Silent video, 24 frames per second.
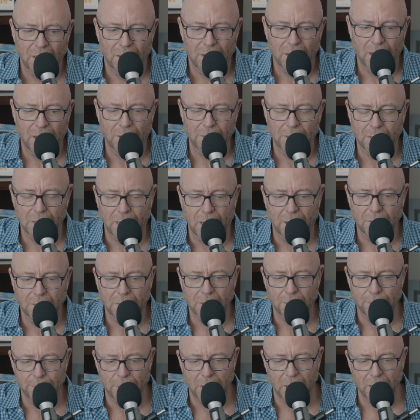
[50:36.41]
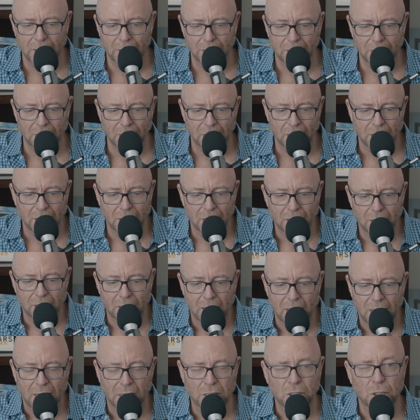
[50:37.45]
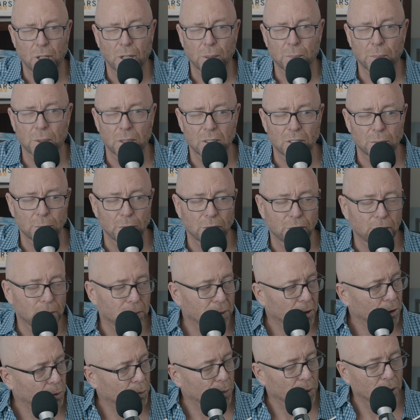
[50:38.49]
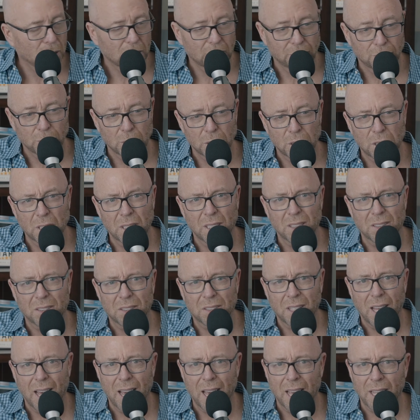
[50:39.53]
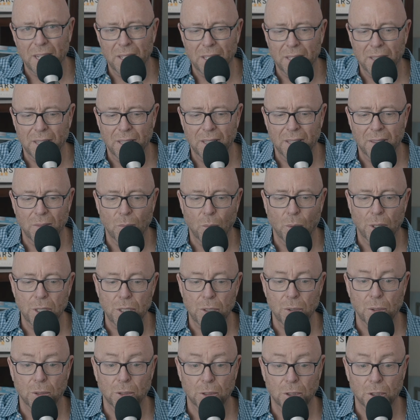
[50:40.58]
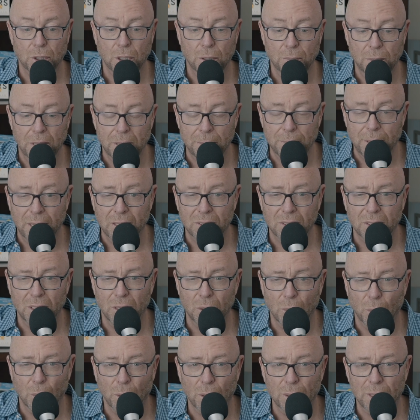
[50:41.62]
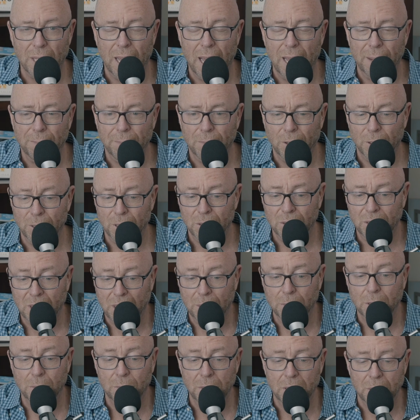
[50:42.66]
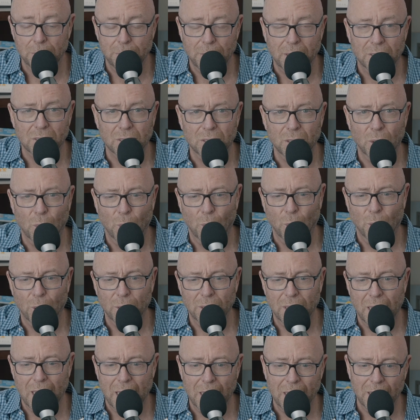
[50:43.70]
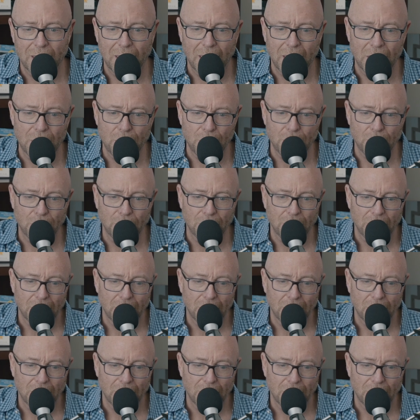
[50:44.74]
I would, I would combine the hedgehog principle from this book. Once you decide what you could be the best in the world at, or your team could be the best in the world at, then you